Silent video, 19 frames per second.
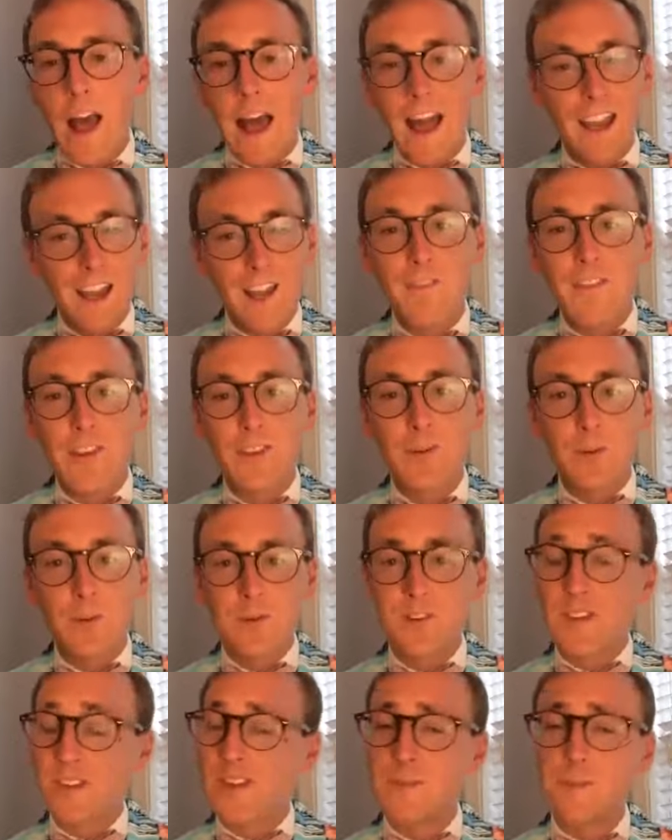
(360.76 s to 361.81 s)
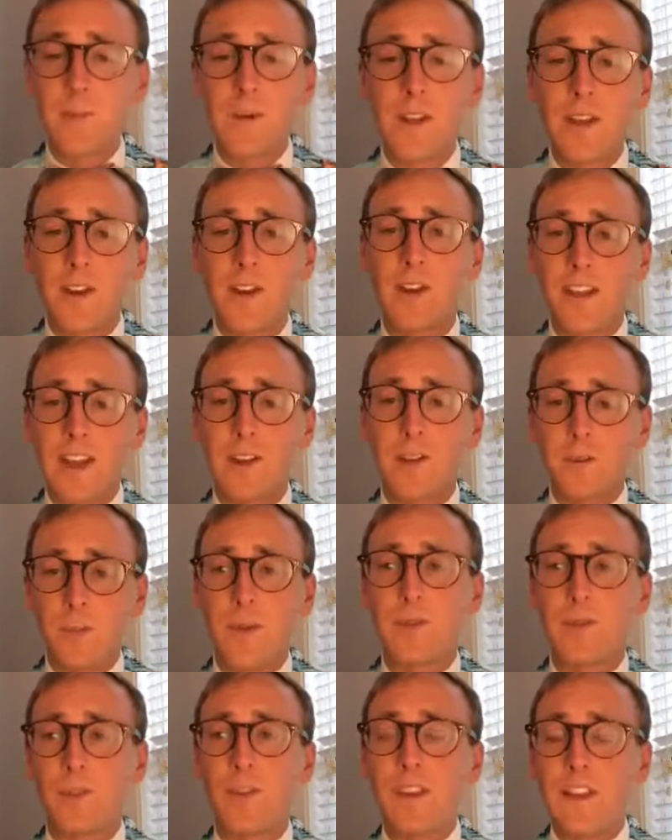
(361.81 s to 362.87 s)
I love these sorts of things, particularly how
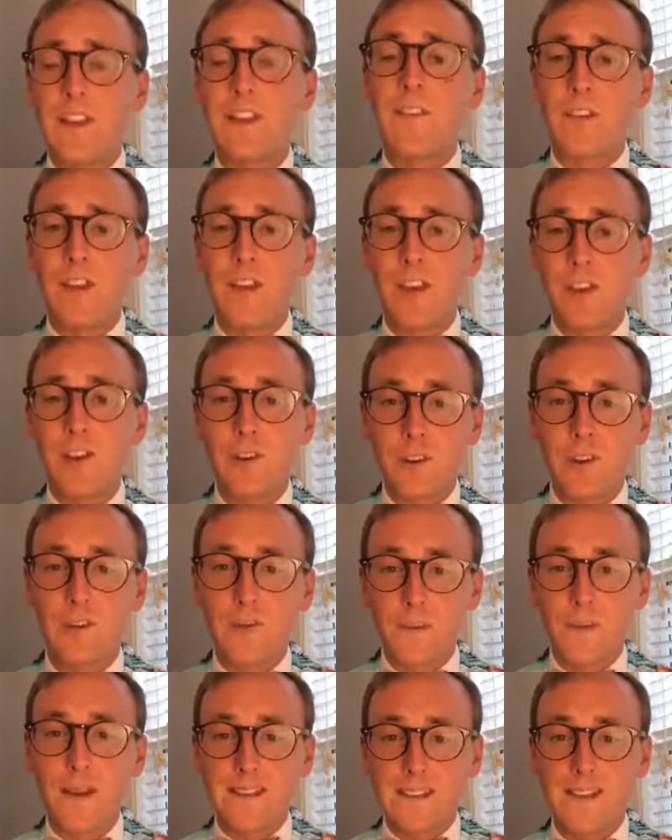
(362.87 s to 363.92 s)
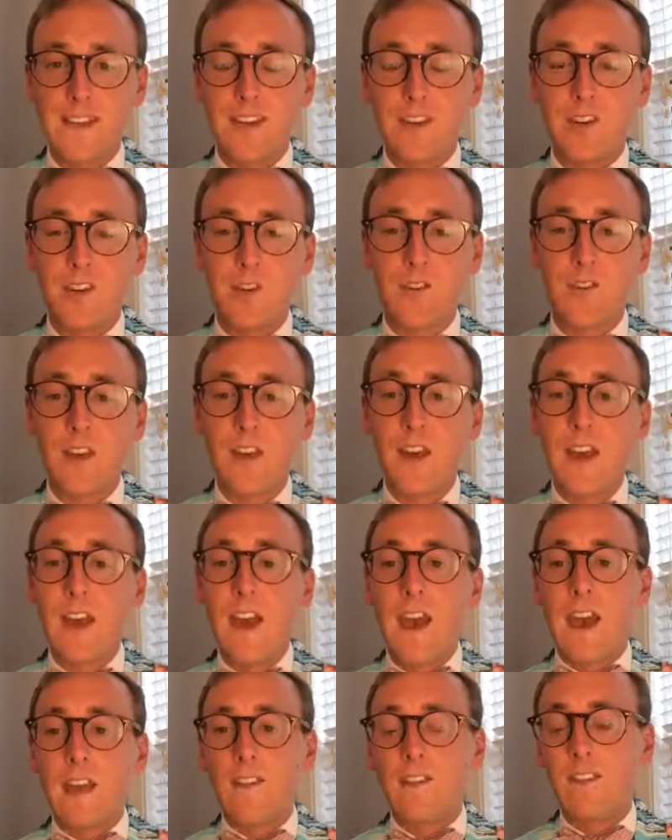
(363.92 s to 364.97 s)
special the end of the year is for my seniors.
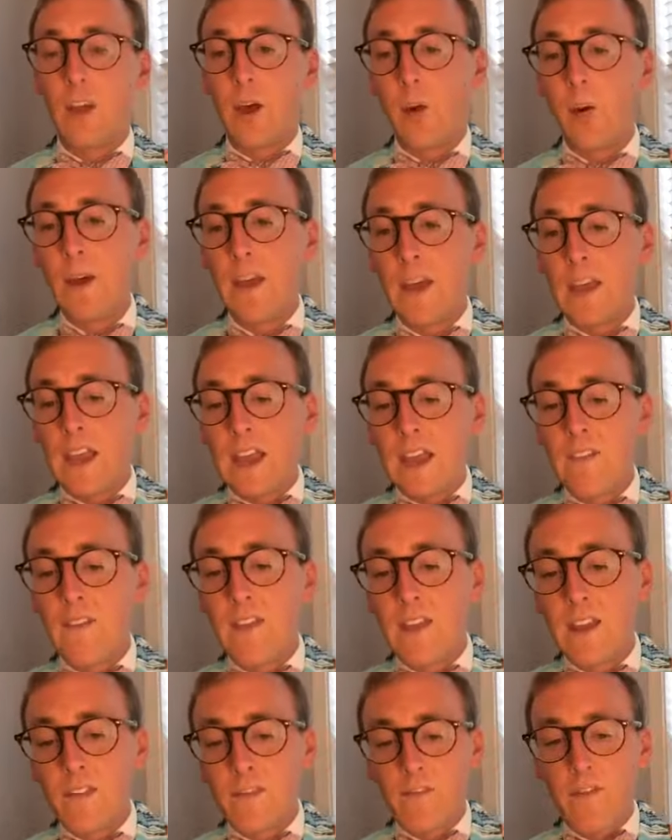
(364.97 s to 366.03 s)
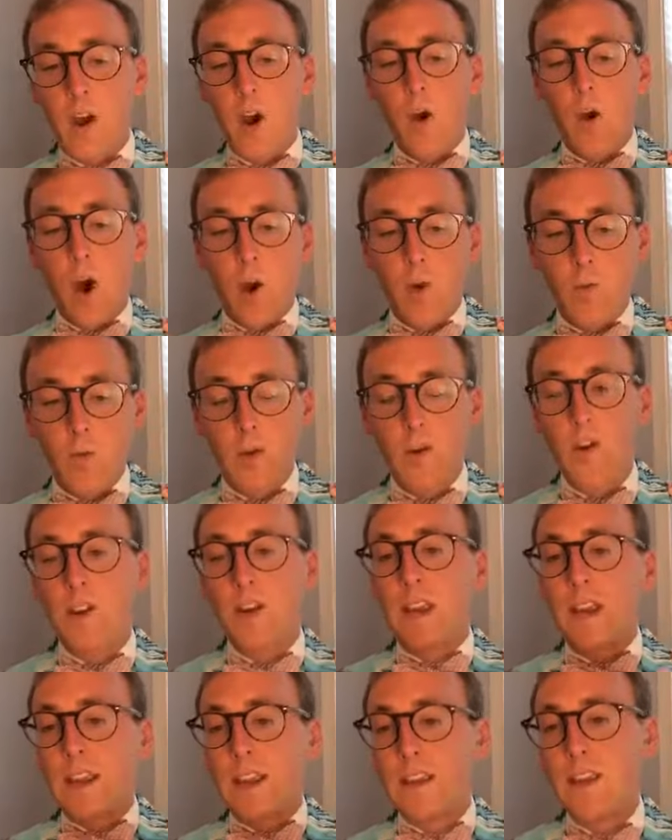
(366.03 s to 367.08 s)
And so, even if our, our return
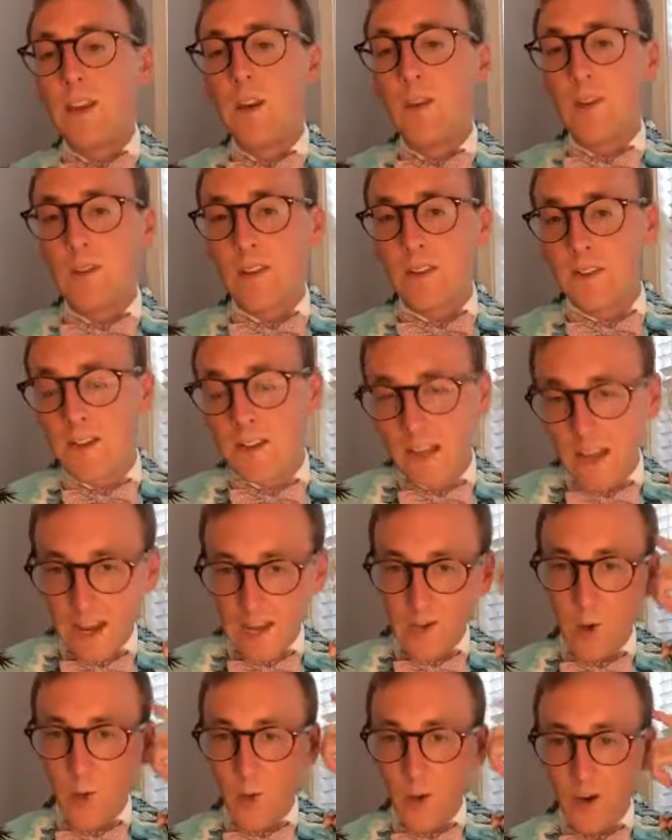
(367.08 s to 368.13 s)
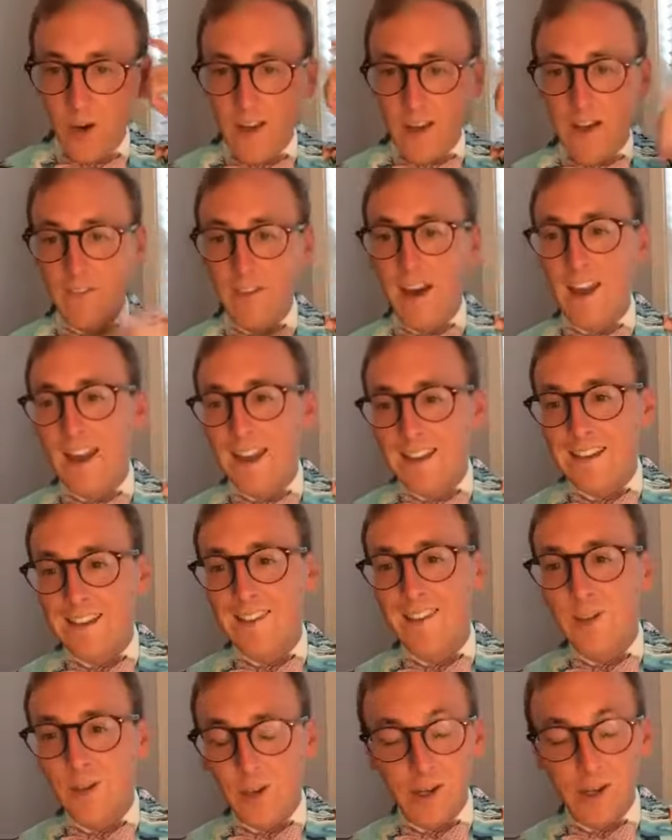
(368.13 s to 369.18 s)
date continues to get delayed, don't worry, I've got ideas
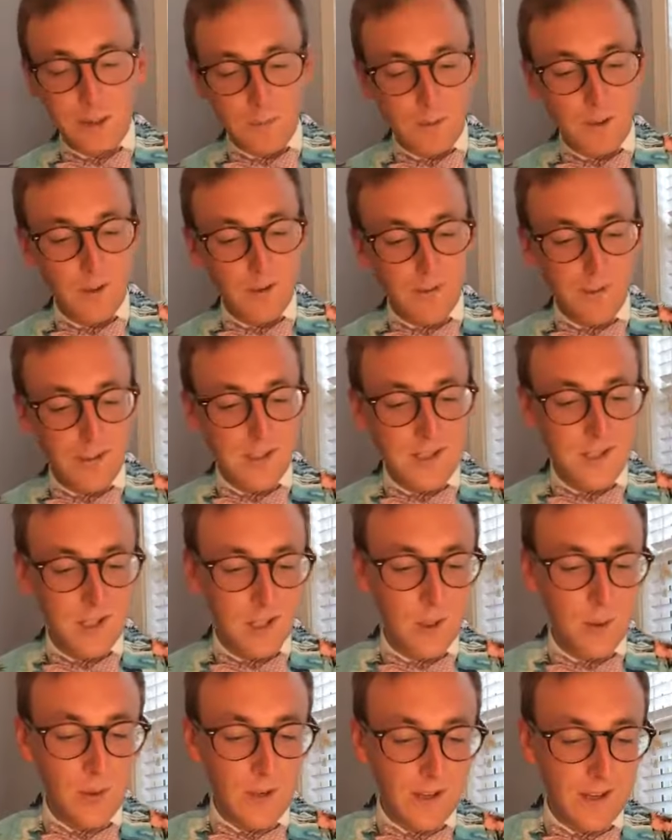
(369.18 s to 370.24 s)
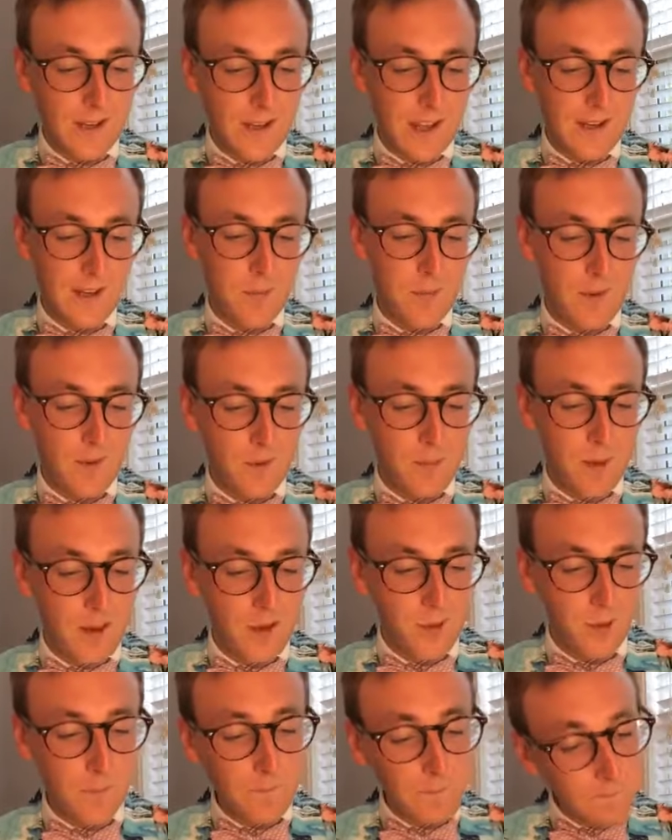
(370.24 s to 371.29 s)
cooking up here for us to do and to, and to be
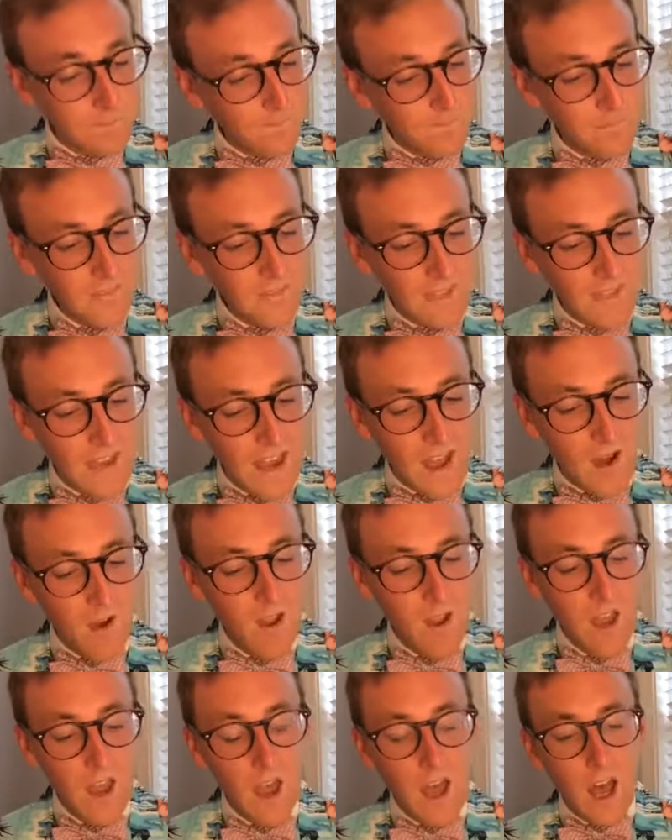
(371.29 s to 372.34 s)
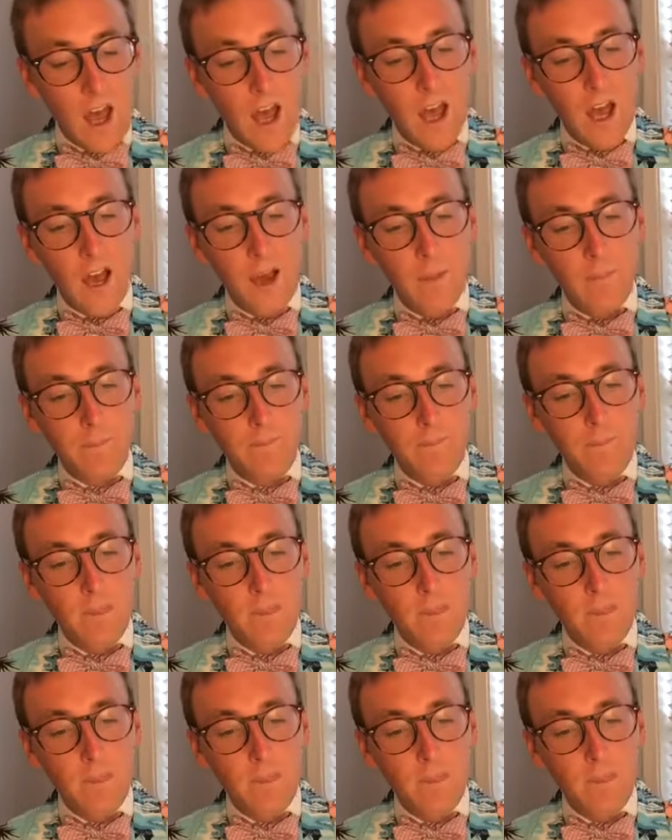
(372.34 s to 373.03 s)
special. Now, um,